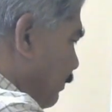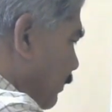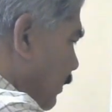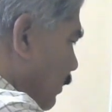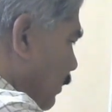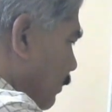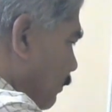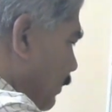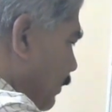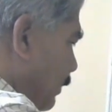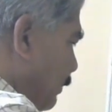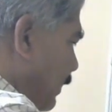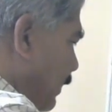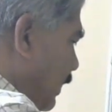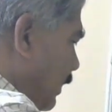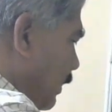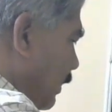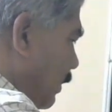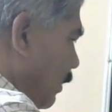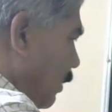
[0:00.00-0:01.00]

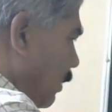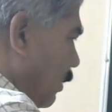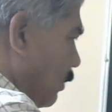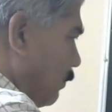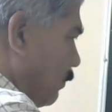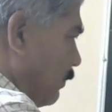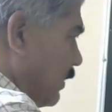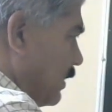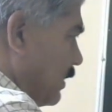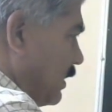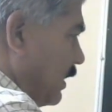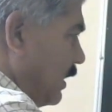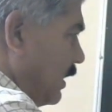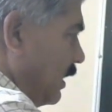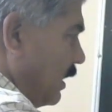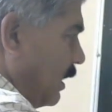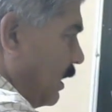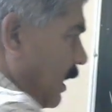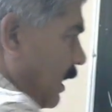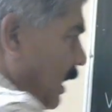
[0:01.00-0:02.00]
VB or VC
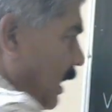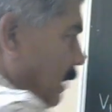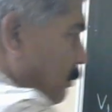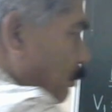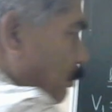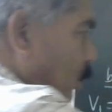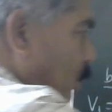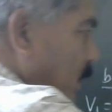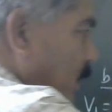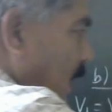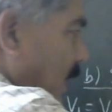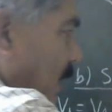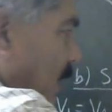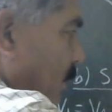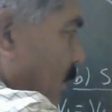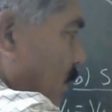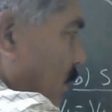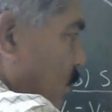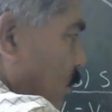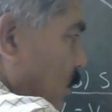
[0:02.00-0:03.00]
and both are
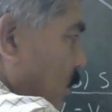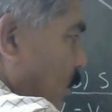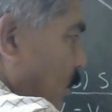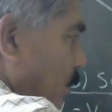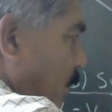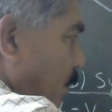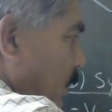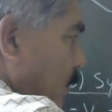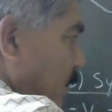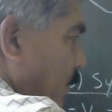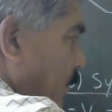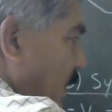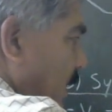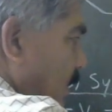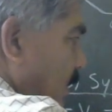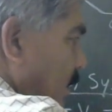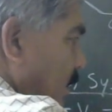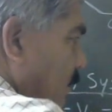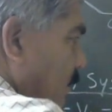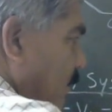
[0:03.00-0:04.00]
equal to
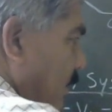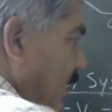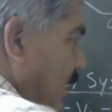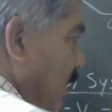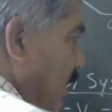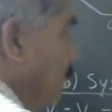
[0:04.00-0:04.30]
0.5 Vm.